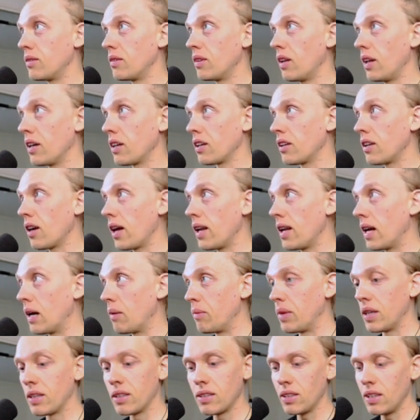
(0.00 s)
like
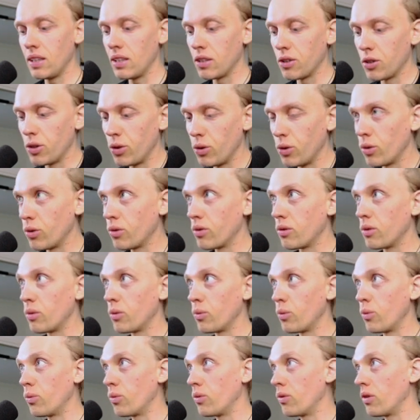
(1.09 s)
dynamic EQ
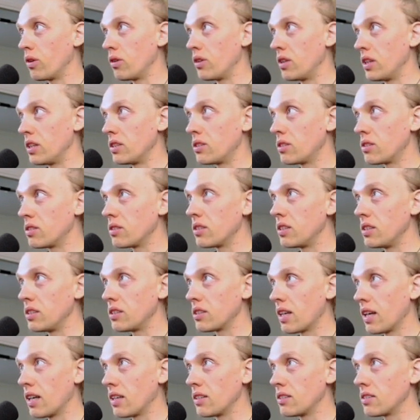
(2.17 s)
on this
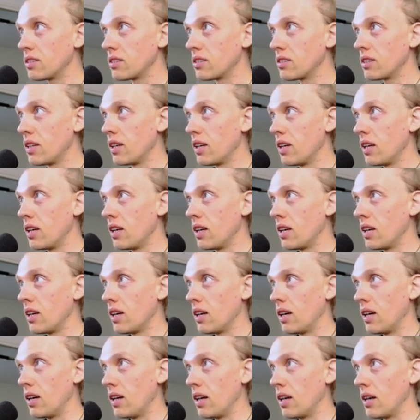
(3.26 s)
case
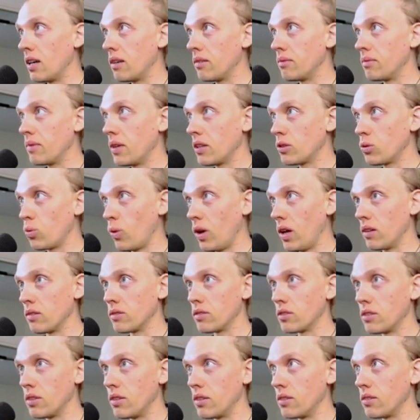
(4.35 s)
as well.
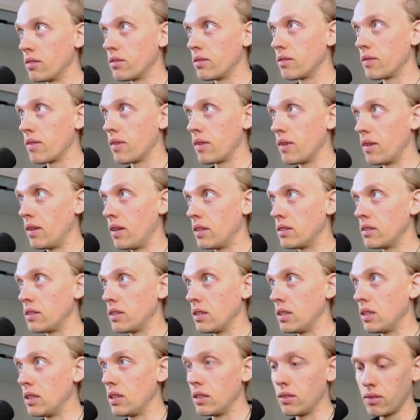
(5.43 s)
So let's
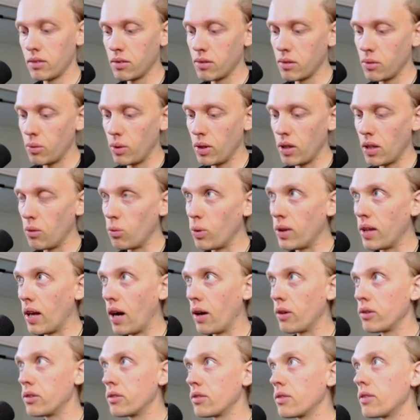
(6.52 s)
see with and
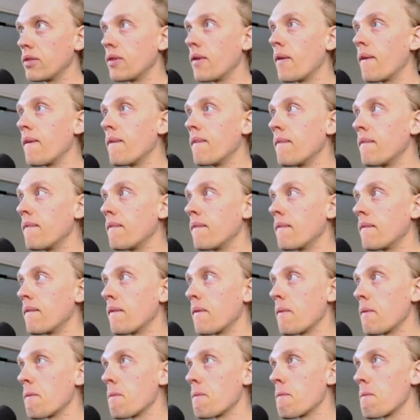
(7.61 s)
without. What
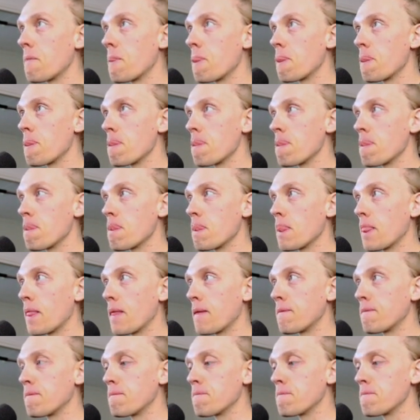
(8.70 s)
we've gone
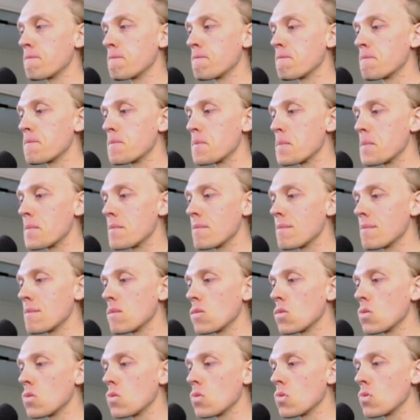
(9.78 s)

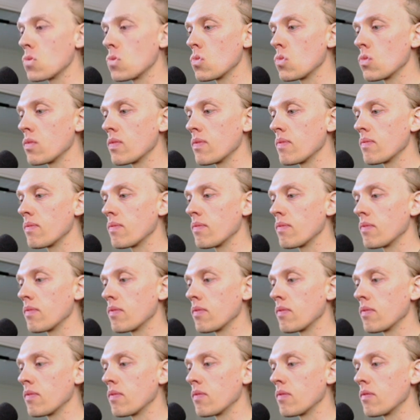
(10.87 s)
through,
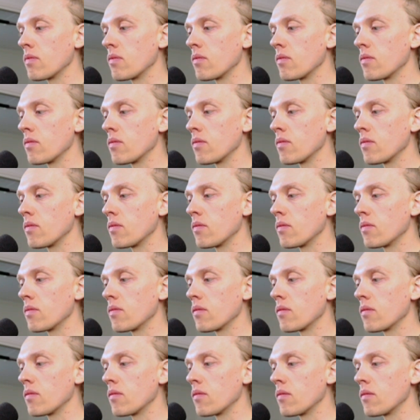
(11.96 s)
we
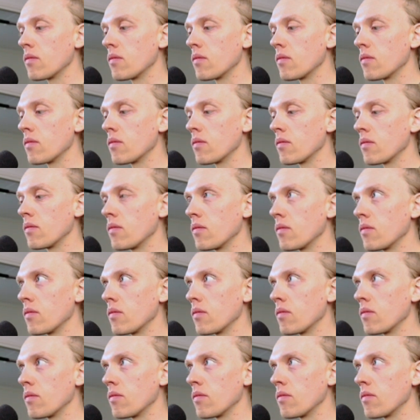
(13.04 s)
came
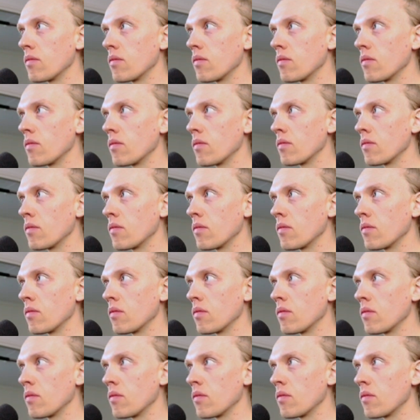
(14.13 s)
this far,